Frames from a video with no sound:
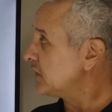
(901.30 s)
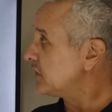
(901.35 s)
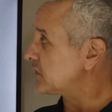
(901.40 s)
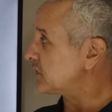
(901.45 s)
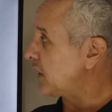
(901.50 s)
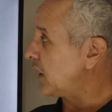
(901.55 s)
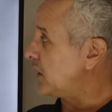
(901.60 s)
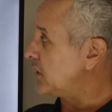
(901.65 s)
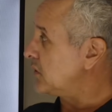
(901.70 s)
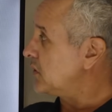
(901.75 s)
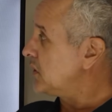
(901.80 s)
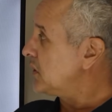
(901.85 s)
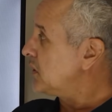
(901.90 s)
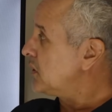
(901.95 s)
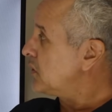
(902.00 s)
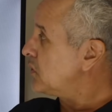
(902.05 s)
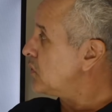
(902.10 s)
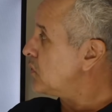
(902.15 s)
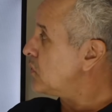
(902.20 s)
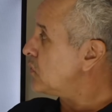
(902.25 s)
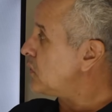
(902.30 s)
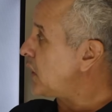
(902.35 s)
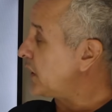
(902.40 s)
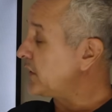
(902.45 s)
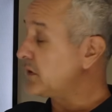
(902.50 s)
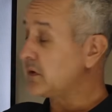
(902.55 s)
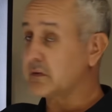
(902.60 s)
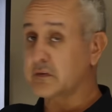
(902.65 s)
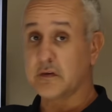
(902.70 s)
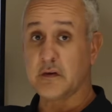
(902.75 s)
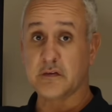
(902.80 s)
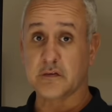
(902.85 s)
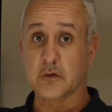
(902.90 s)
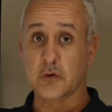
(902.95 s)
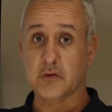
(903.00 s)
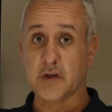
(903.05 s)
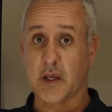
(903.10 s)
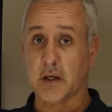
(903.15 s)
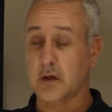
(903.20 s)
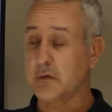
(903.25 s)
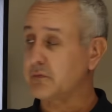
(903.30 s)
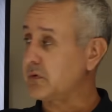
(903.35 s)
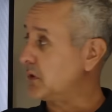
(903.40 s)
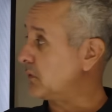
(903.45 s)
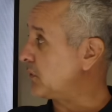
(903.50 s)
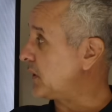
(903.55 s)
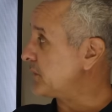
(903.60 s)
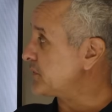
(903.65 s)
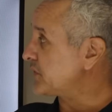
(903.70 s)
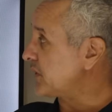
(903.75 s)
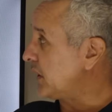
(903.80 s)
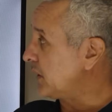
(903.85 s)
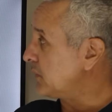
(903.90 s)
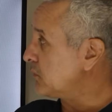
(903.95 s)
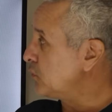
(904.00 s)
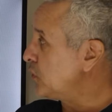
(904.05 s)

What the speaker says: So, and this is all taken from the website.